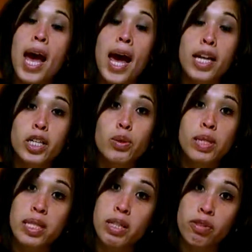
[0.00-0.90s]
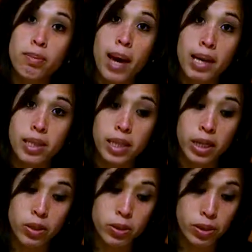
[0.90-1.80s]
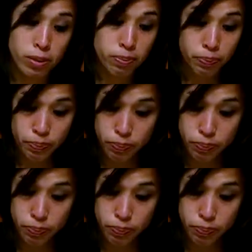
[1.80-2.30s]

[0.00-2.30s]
and using different math skills.